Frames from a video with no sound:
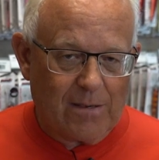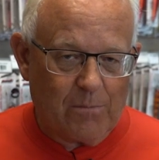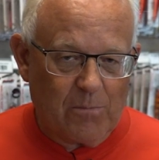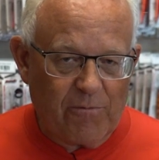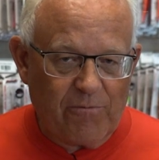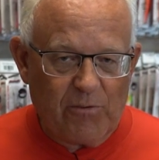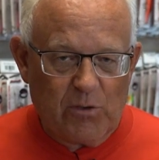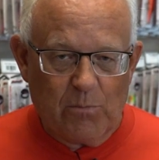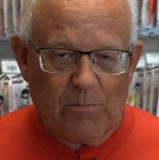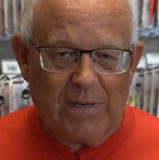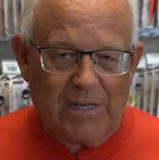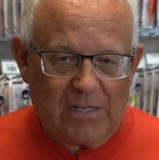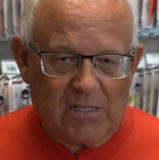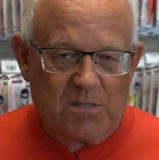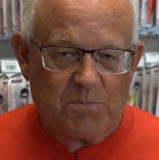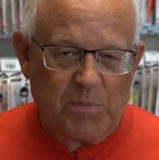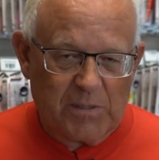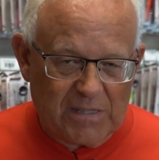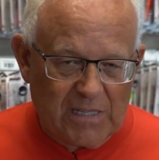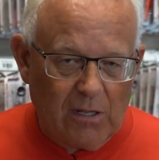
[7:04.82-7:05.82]
them a few
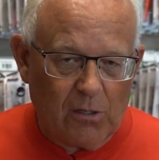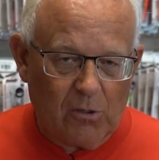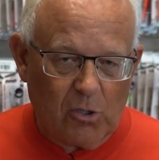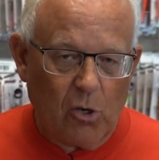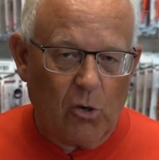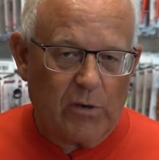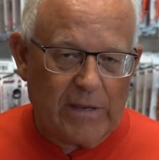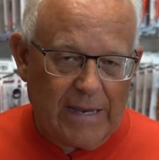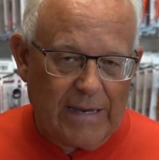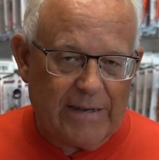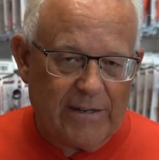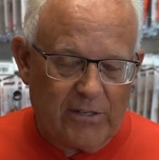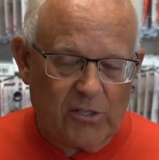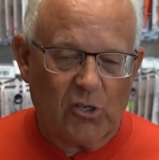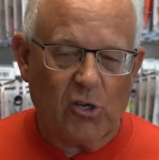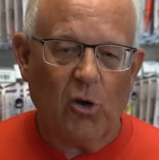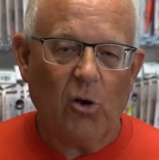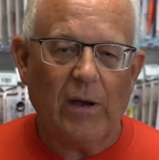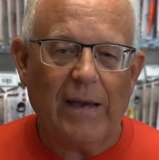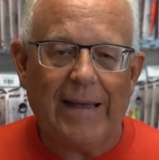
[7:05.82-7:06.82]
minutes, but they'll locate it
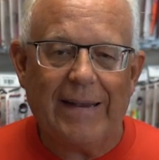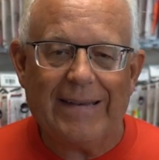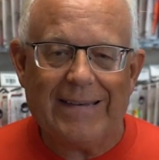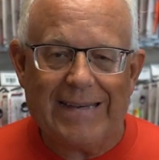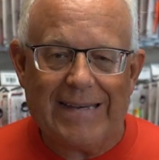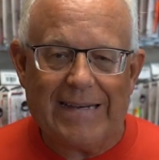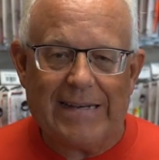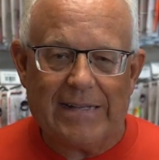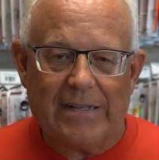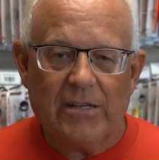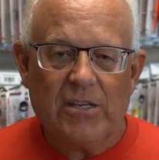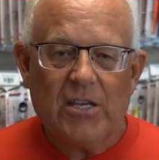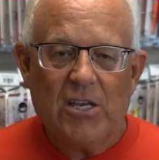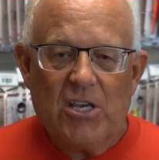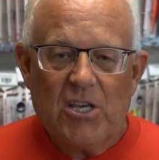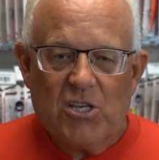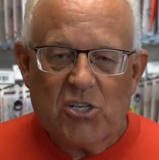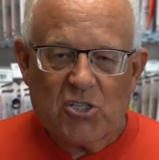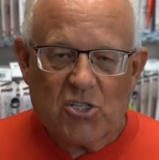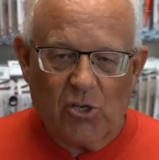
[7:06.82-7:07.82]
and go ahead and eat it.
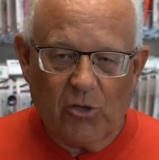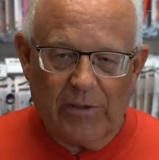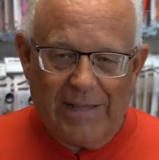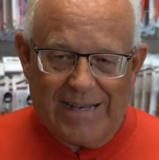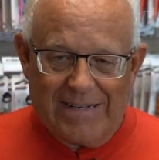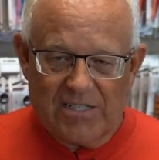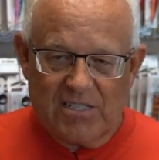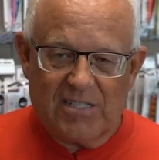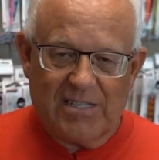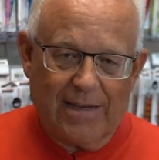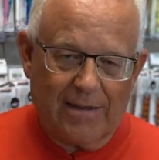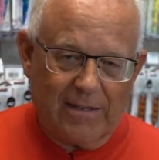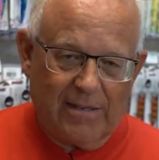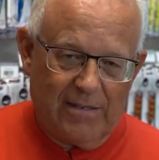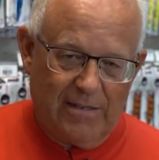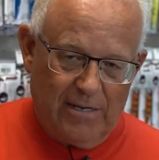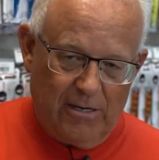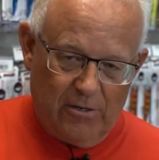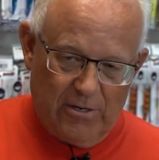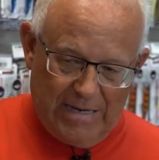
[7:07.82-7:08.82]
So that
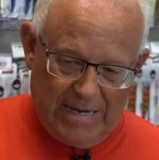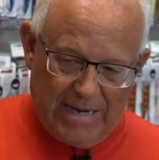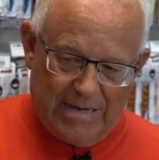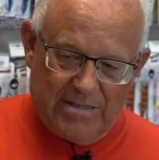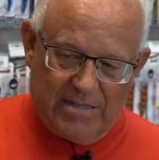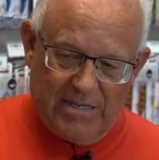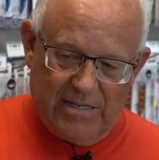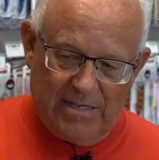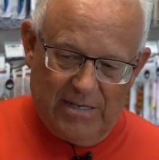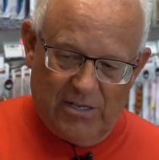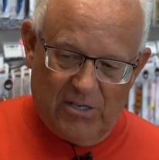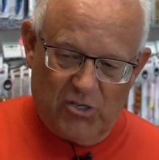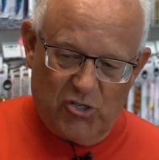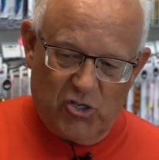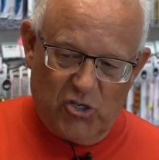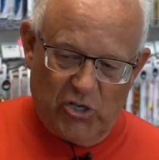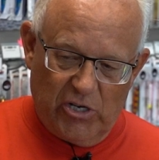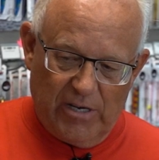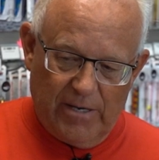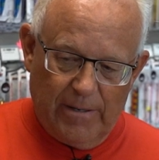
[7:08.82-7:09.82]
secondary eighteen
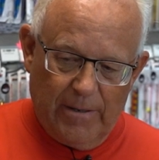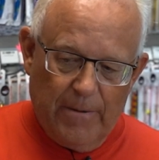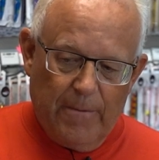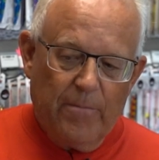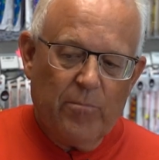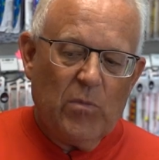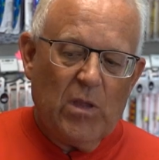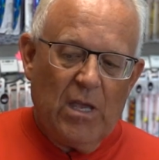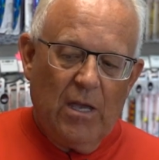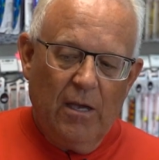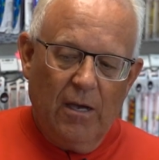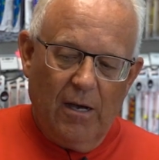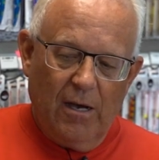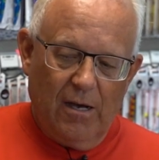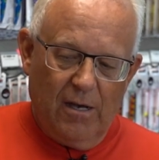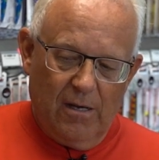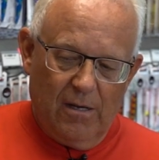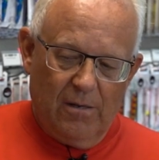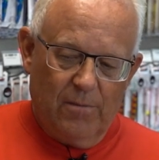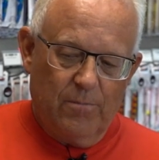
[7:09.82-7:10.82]
inch uh,
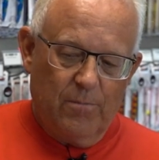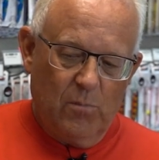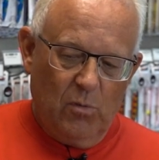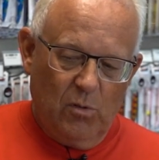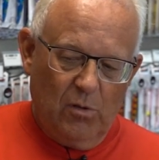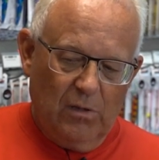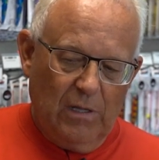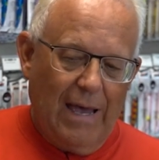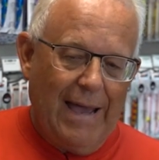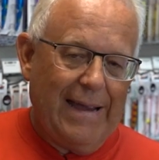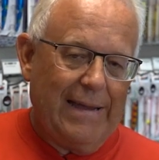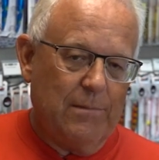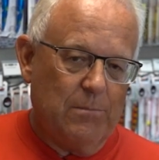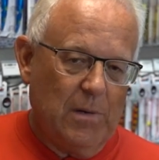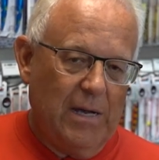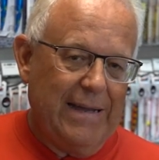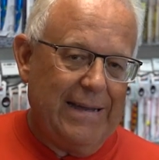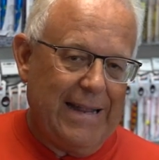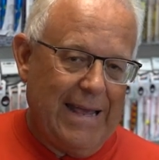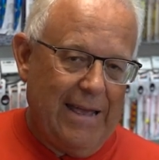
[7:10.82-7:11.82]
uh, line
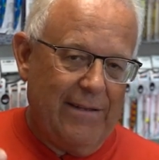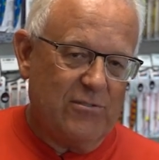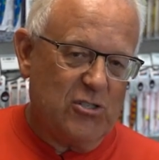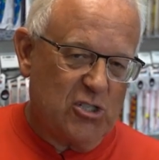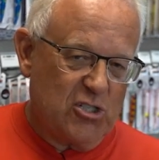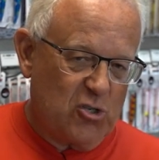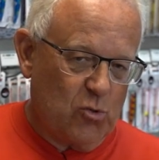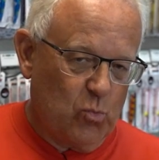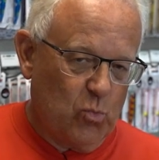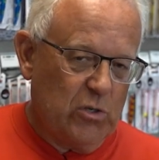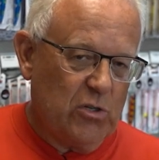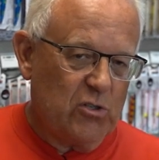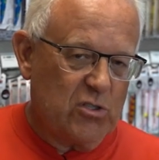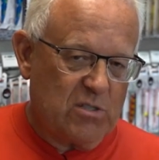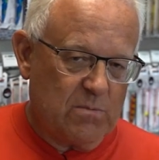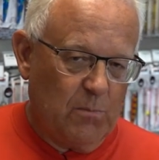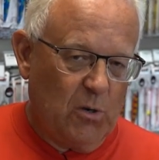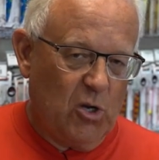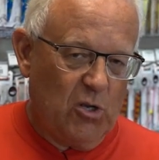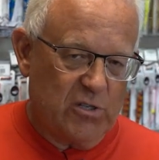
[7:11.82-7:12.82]
might have just a real
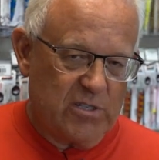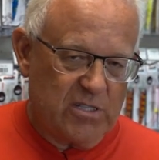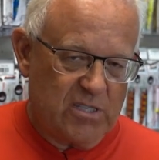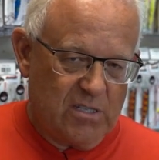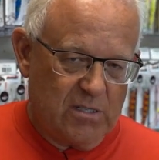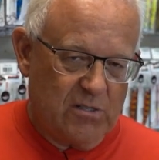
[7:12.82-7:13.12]
small